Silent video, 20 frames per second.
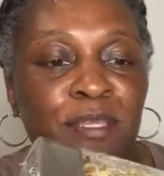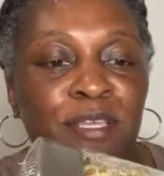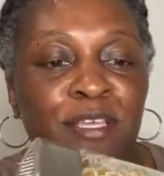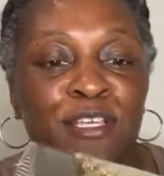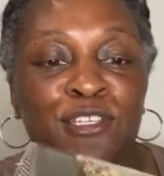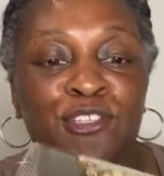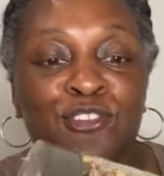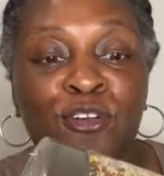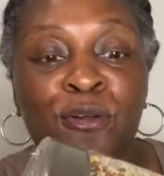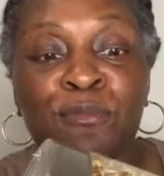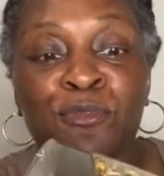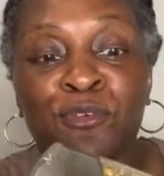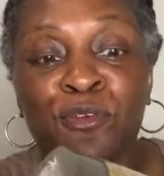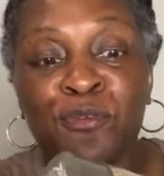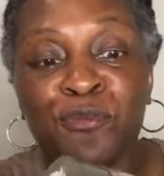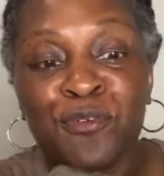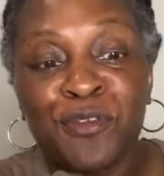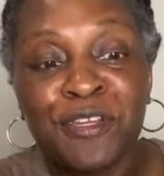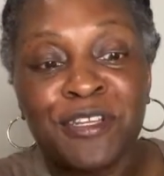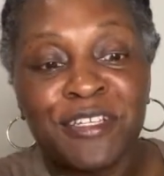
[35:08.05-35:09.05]
So I'm doing
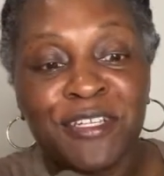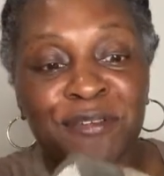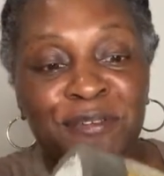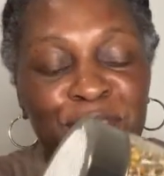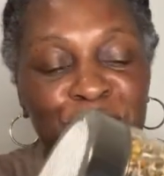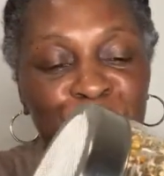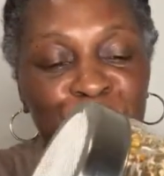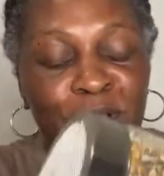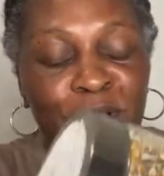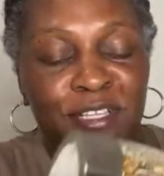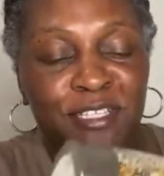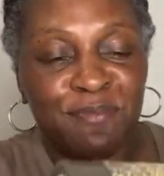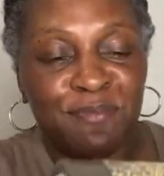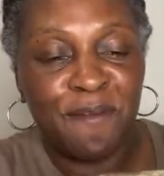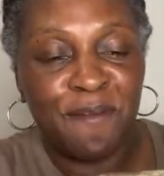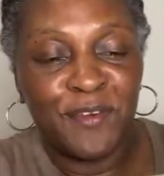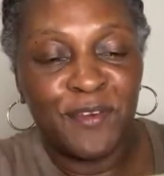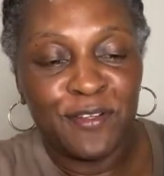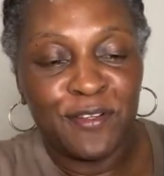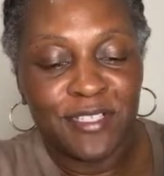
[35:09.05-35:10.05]
real good with the sprouts. It's my
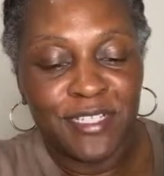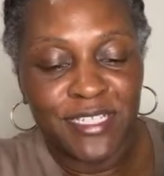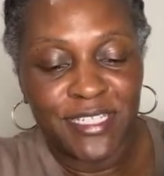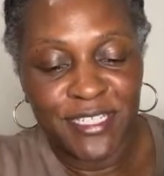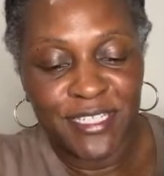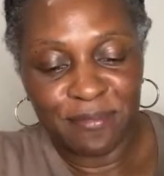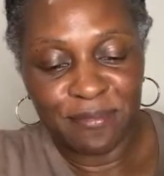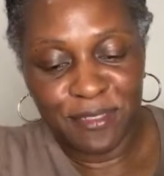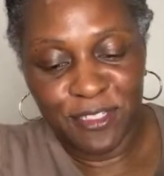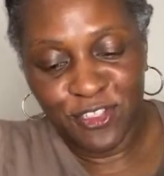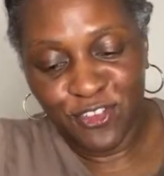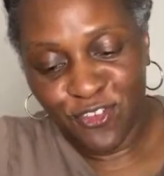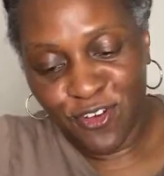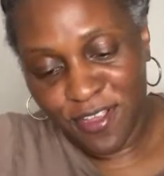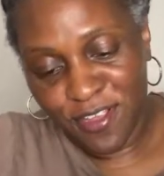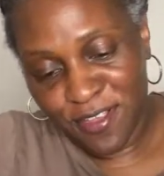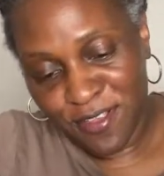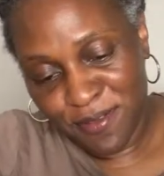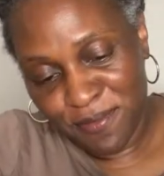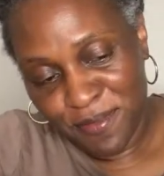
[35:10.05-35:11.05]
first attempt to try
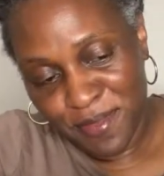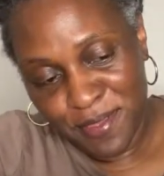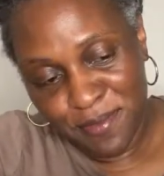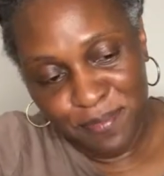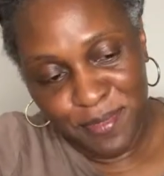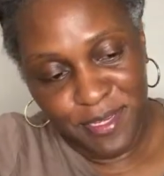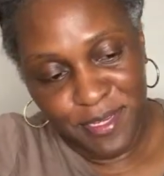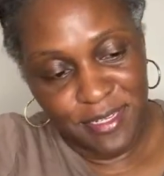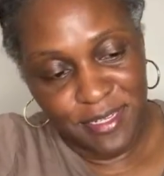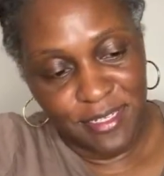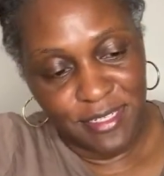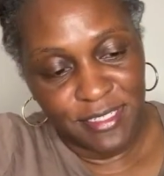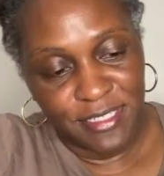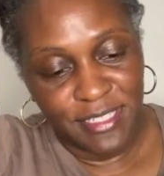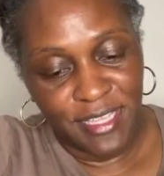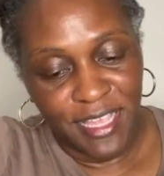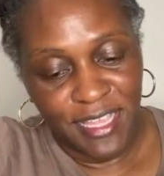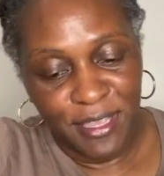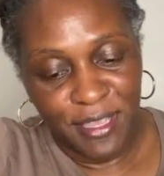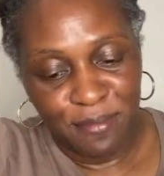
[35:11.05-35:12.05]
them, but it looks
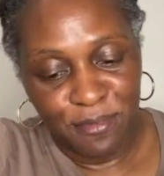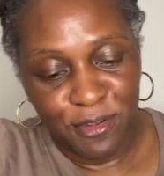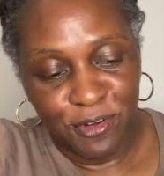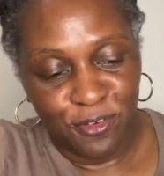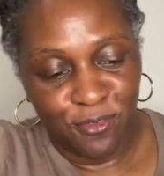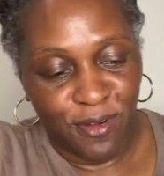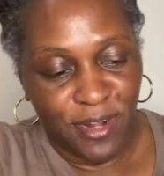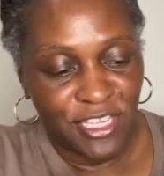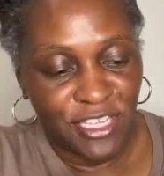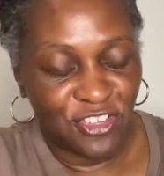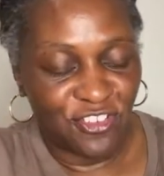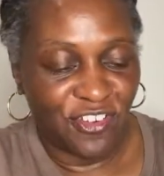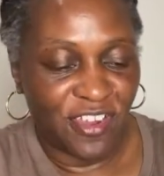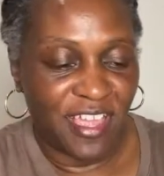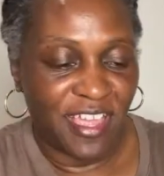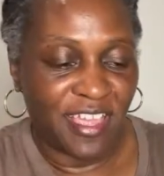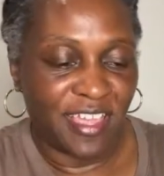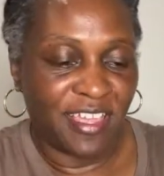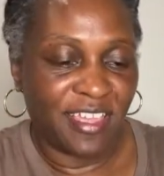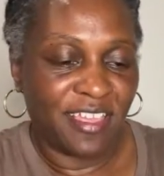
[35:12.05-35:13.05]
like I'm on the right
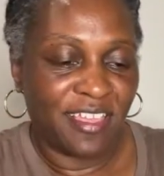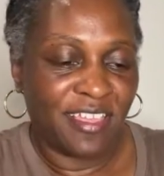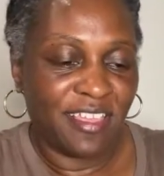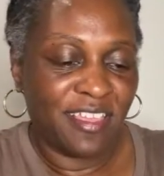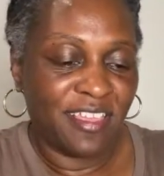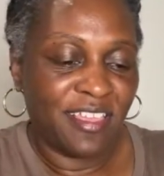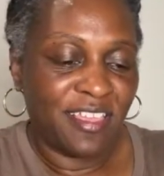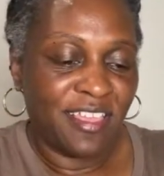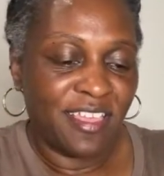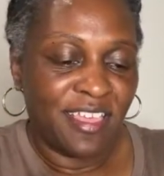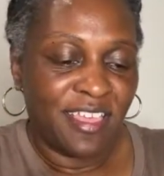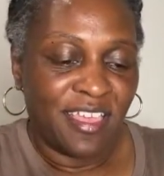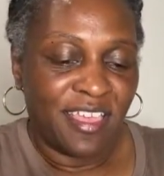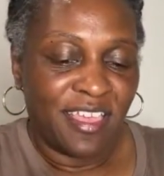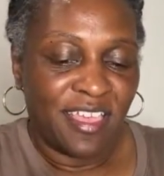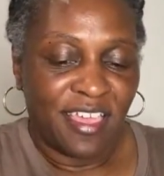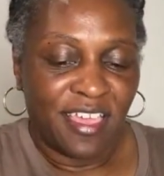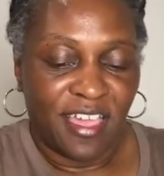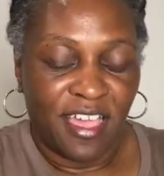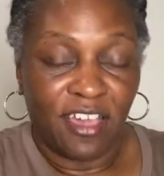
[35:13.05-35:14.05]
track.
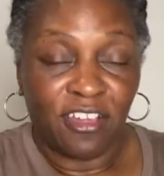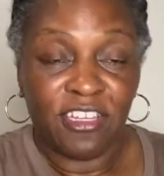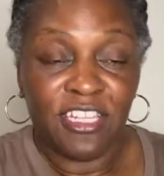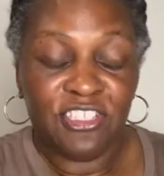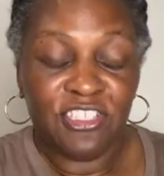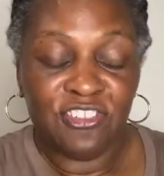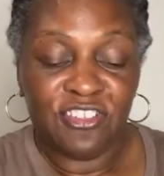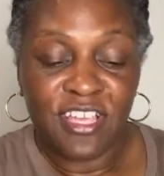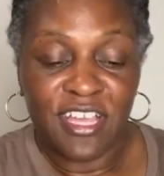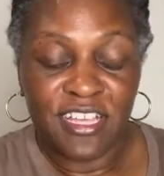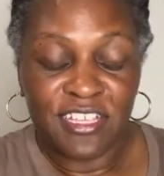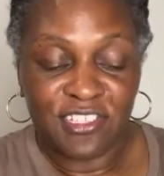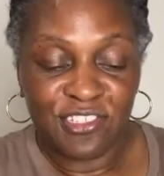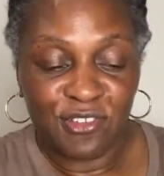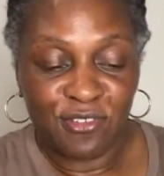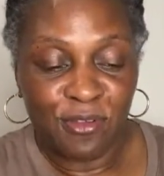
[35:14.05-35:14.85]
I'll let you guys know.